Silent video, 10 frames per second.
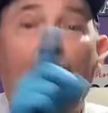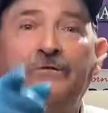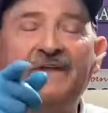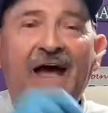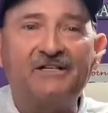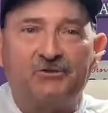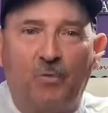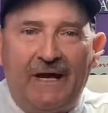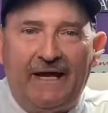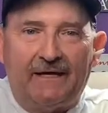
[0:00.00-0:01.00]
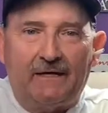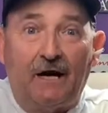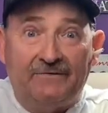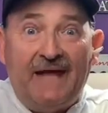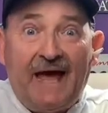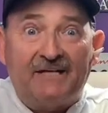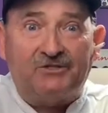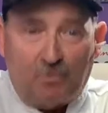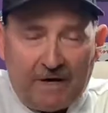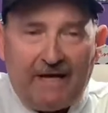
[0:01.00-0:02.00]
next week
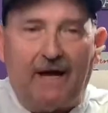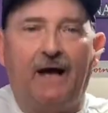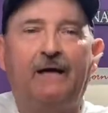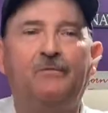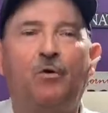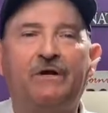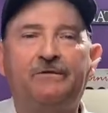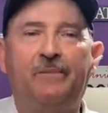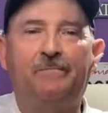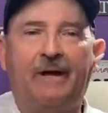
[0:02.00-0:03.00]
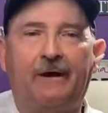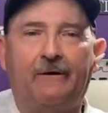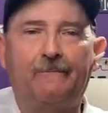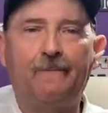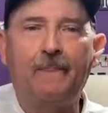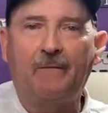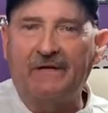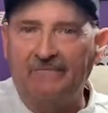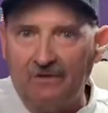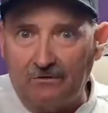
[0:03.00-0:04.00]
I am going to prepare. I'm going
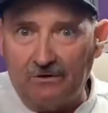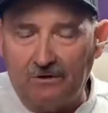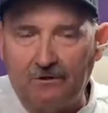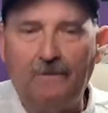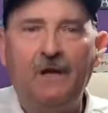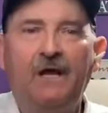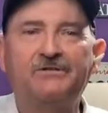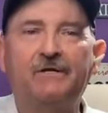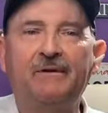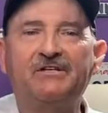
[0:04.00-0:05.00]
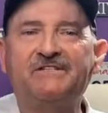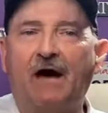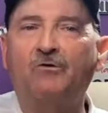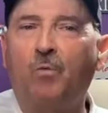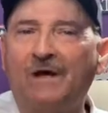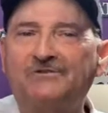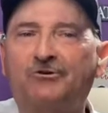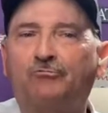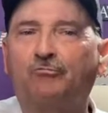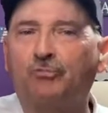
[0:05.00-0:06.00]
to give you a little clue. It's going to be a
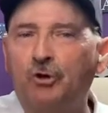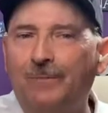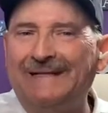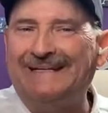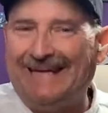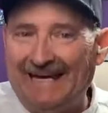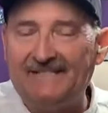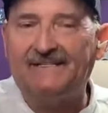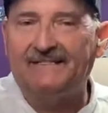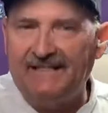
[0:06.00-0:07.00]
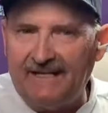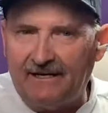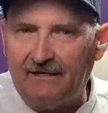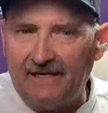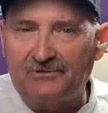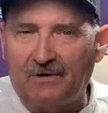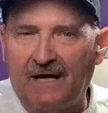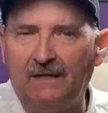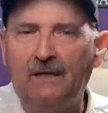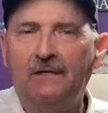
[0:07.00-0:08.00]
Southwestern Reuben quesadilla. That's
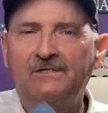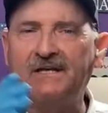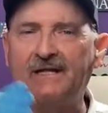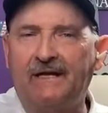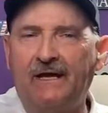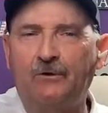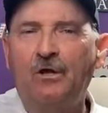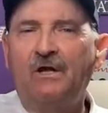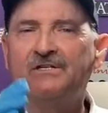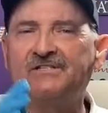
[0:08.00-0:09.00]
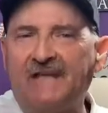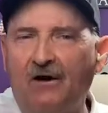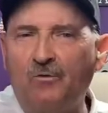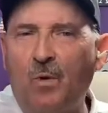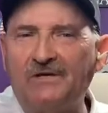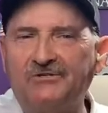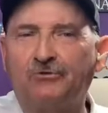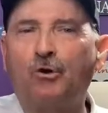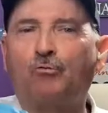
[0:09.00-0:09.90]
right. Say that again. Southwestern